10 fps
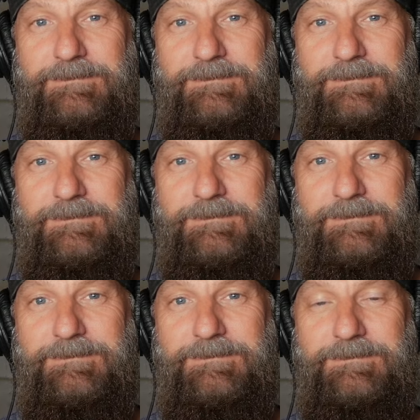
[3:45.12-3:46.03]

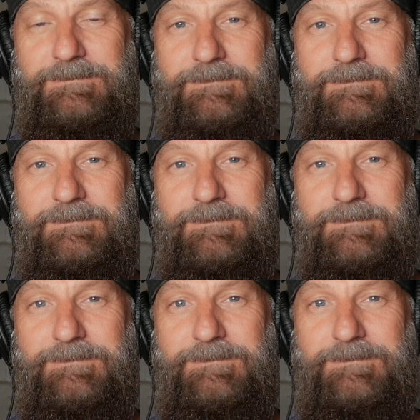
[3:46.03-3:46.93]

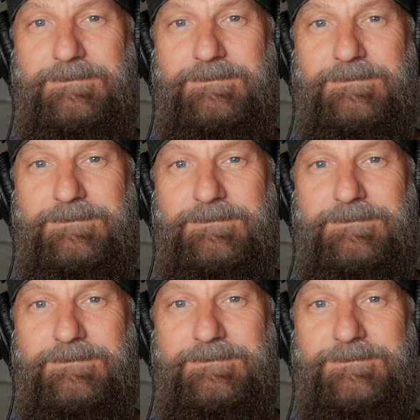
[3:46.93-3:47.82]

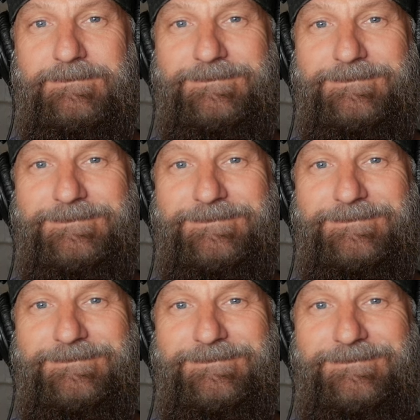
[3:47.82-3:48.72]

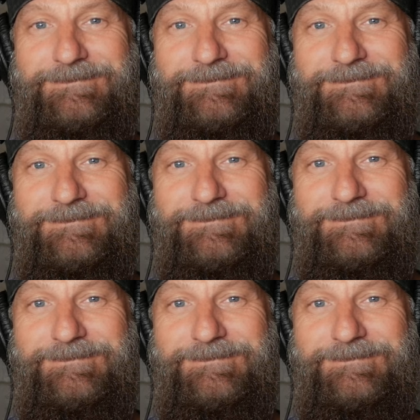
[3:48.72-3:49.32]
This person isn't speaking.